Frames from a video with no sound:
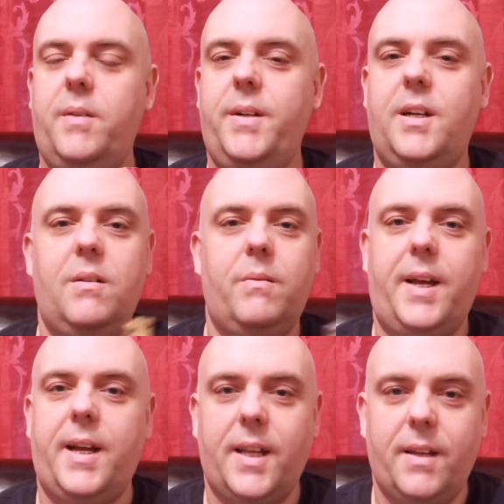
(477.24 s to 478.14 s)
When I'll
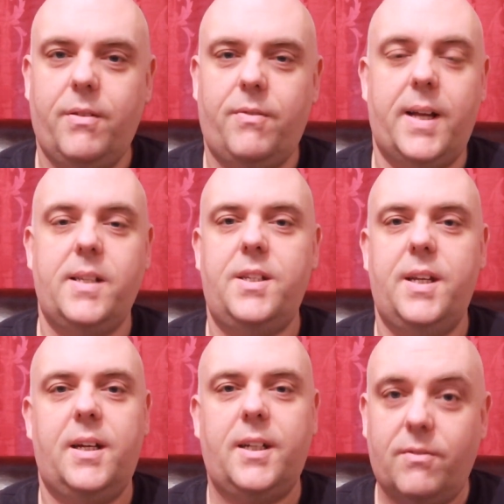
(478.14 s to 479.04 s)
wear it if I
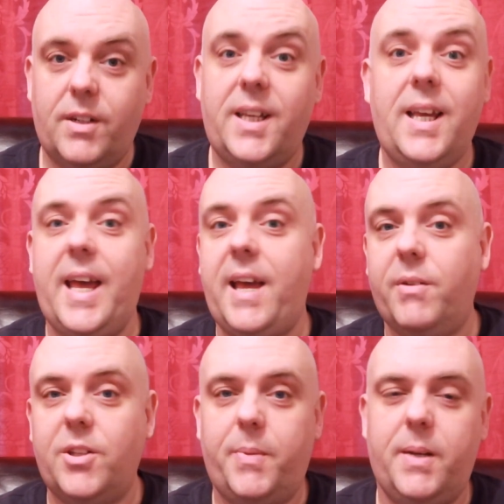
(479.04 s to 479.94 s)
fancy it, I don't really care
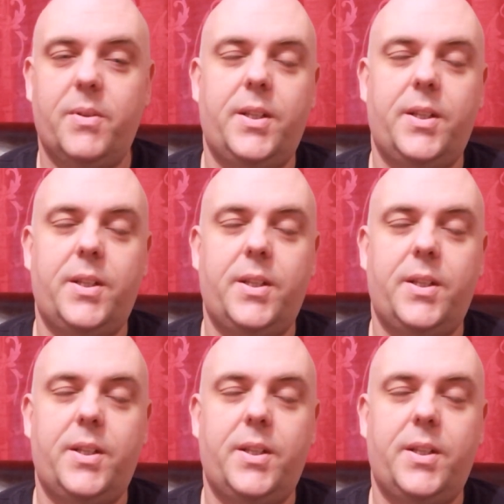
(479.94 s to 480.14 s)
what other people